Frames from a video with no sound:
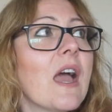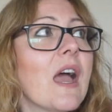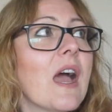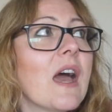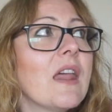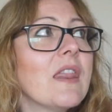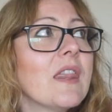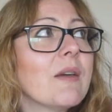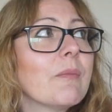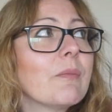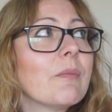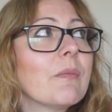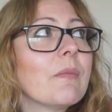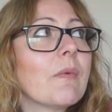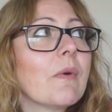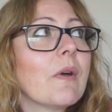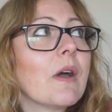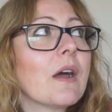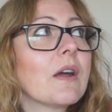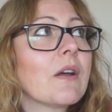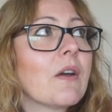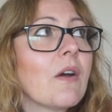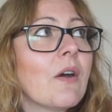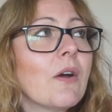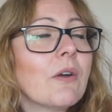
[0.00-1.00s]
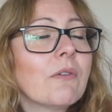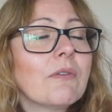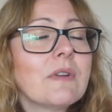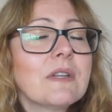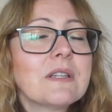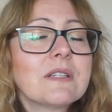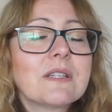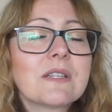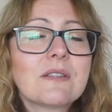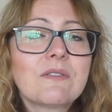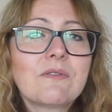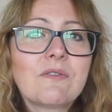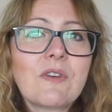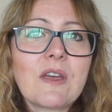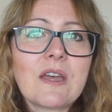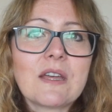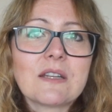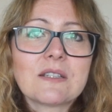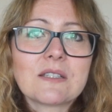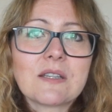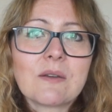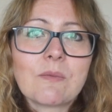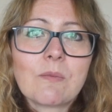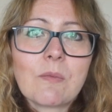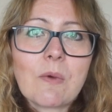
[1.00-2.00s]
And then I got her into the
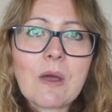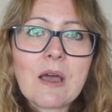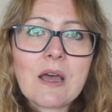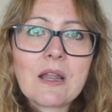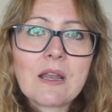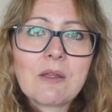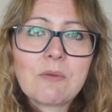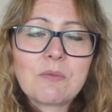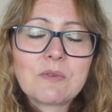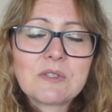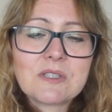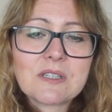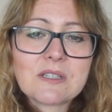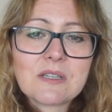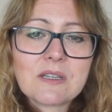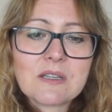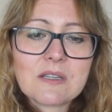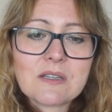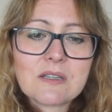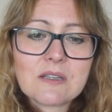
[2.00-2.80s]
vet and while I was